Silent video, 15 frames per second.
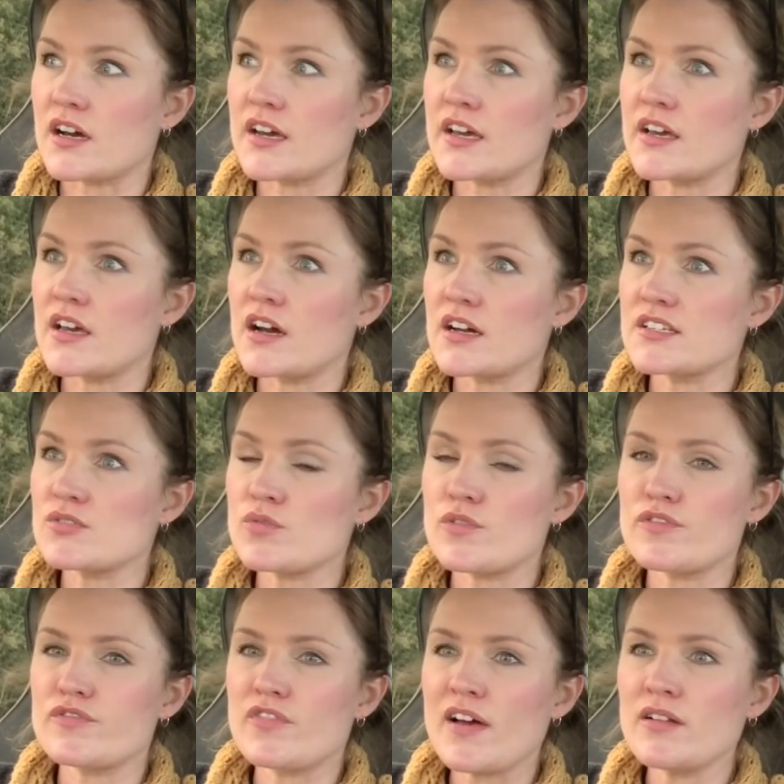I sort
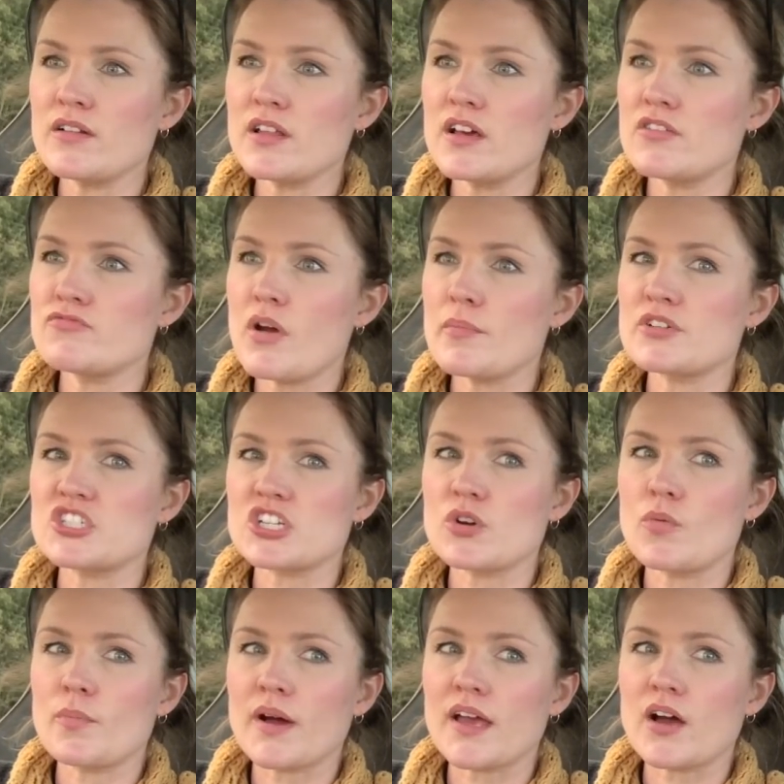of felt her rummaging
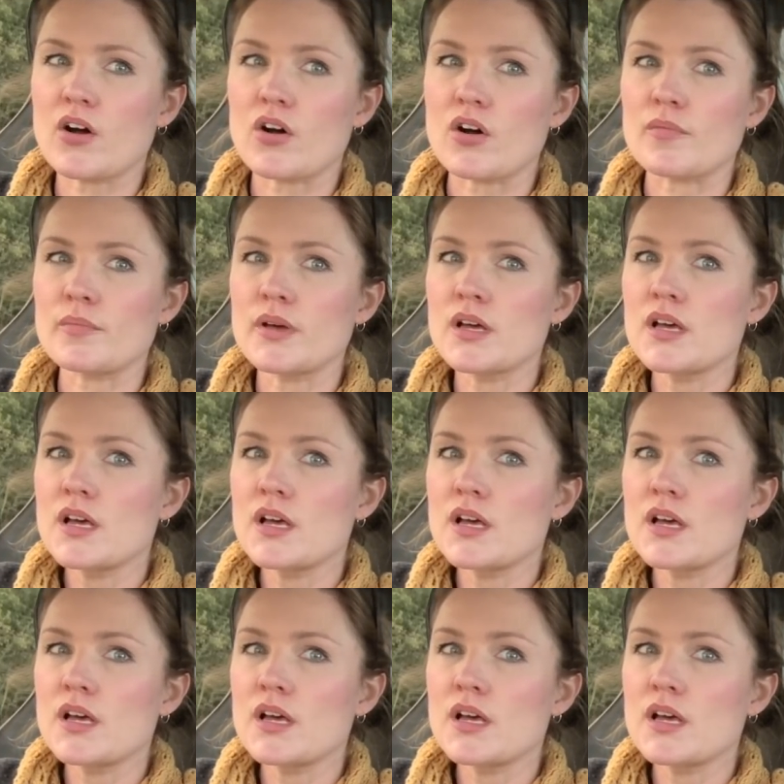on my arm